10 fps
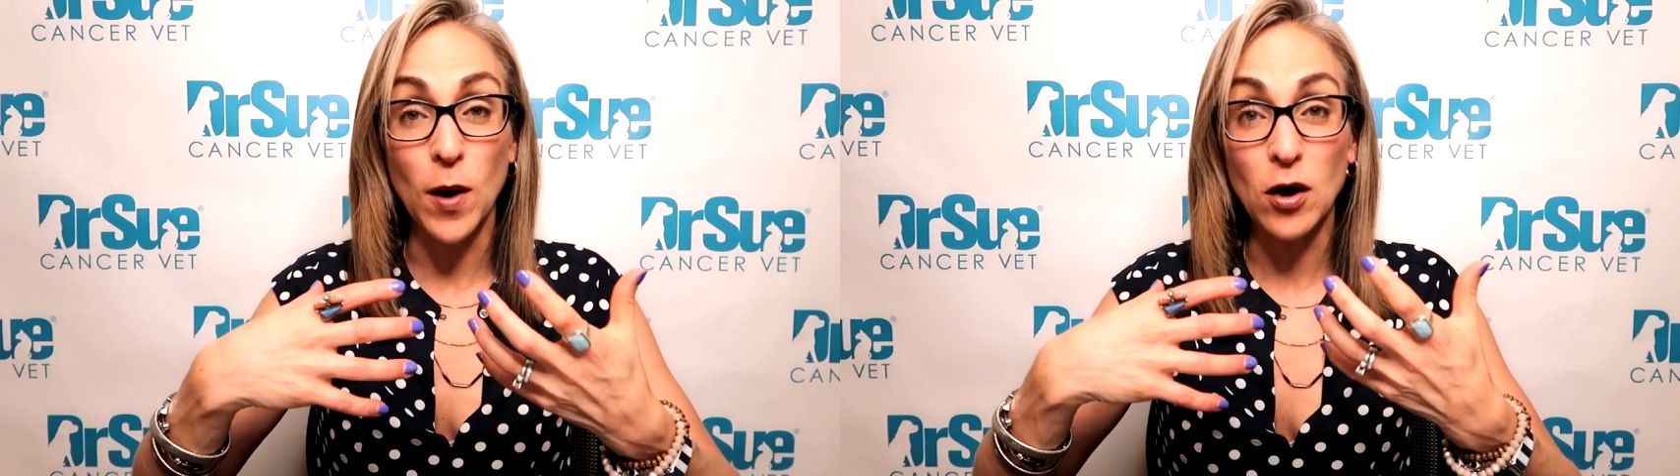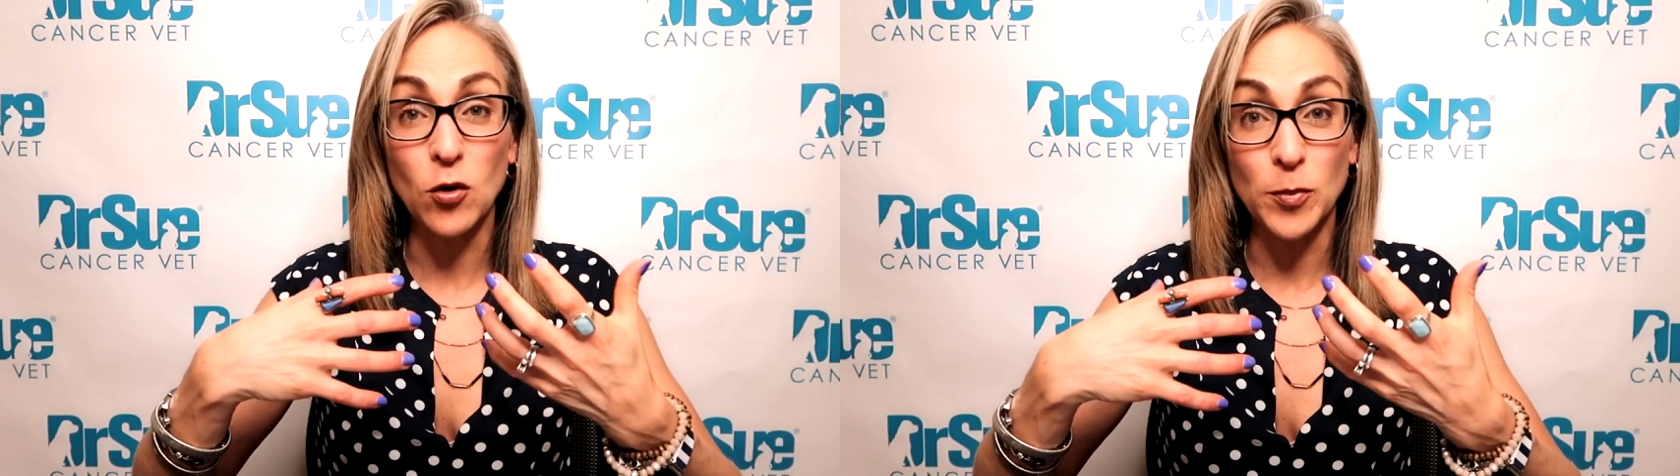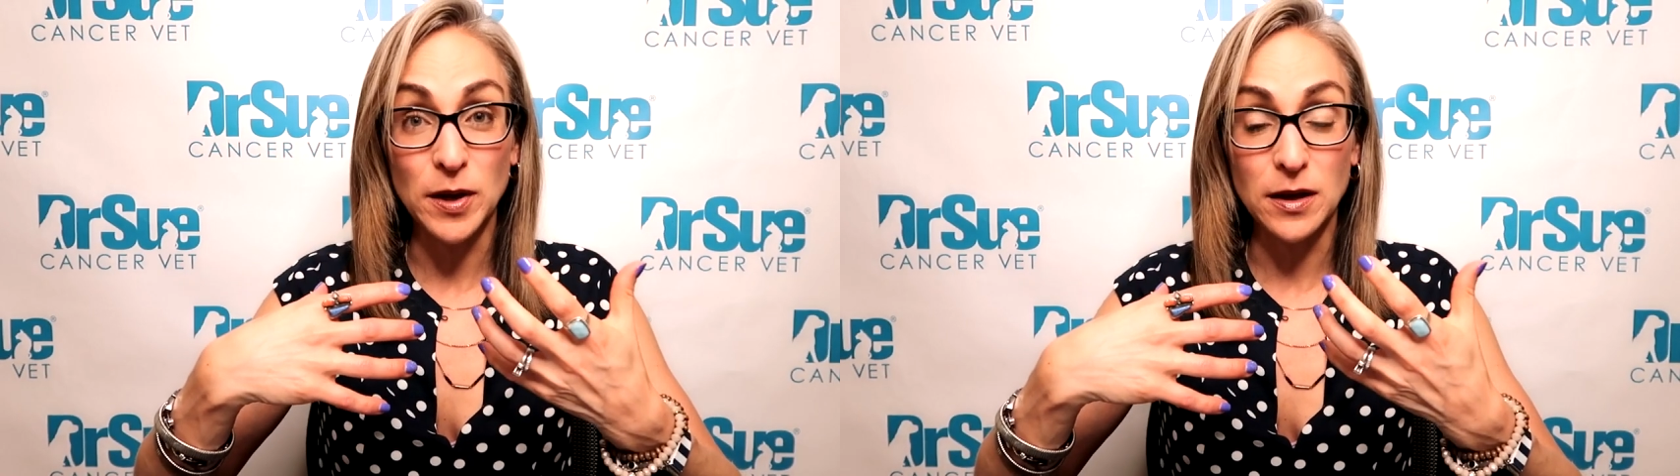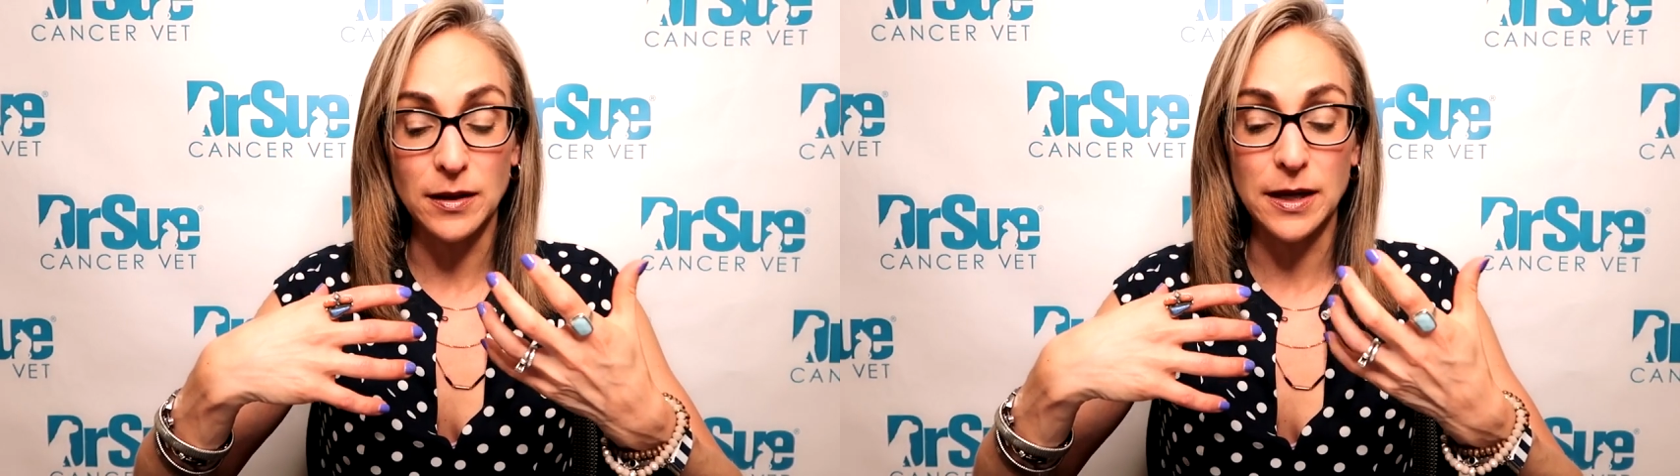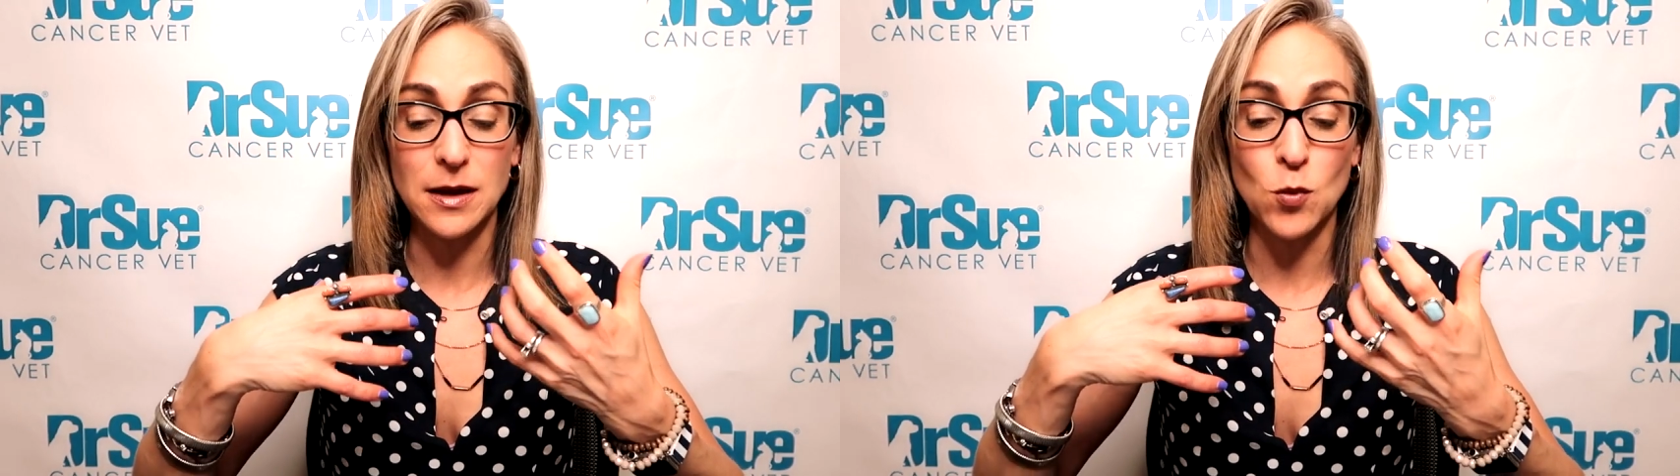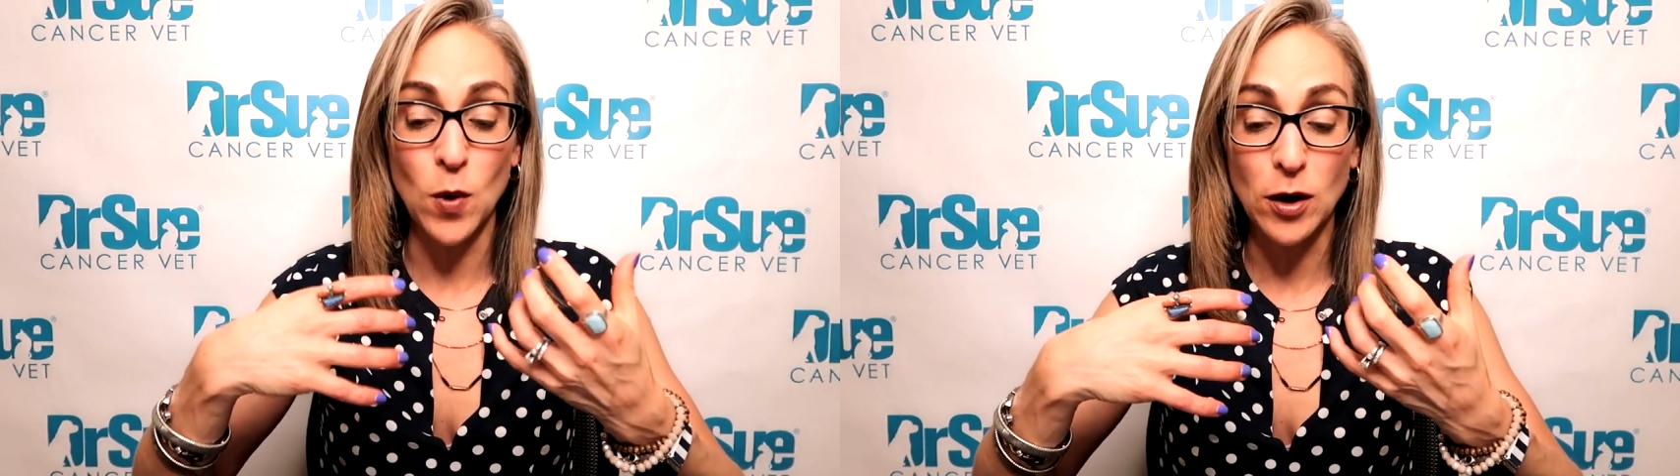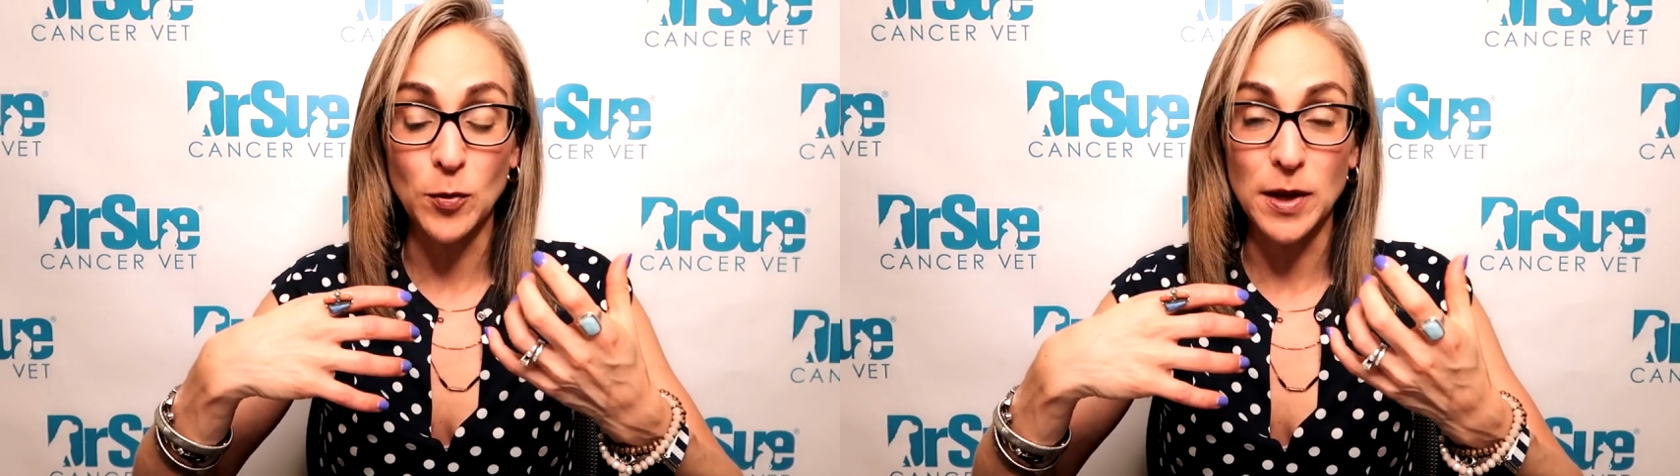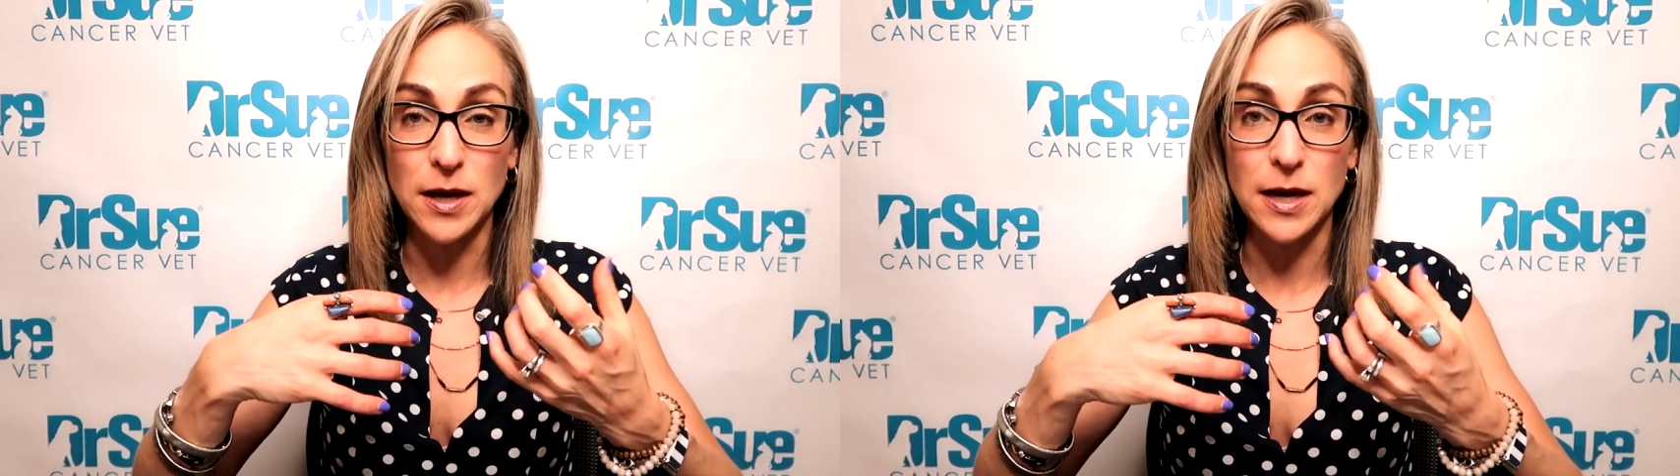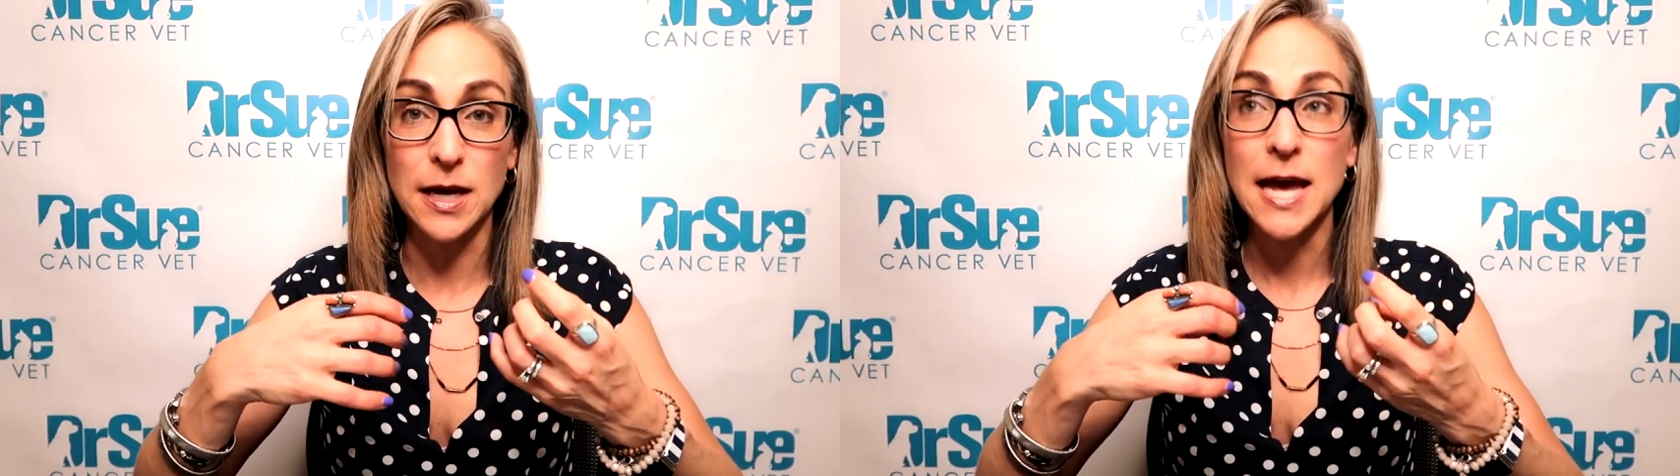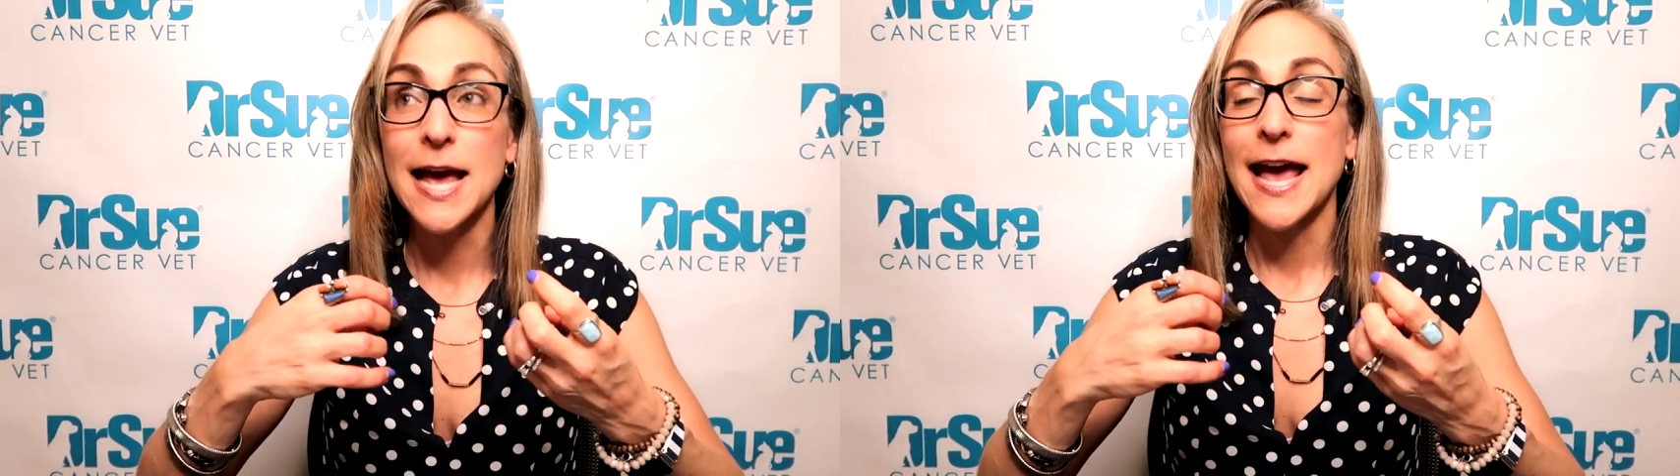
well-being.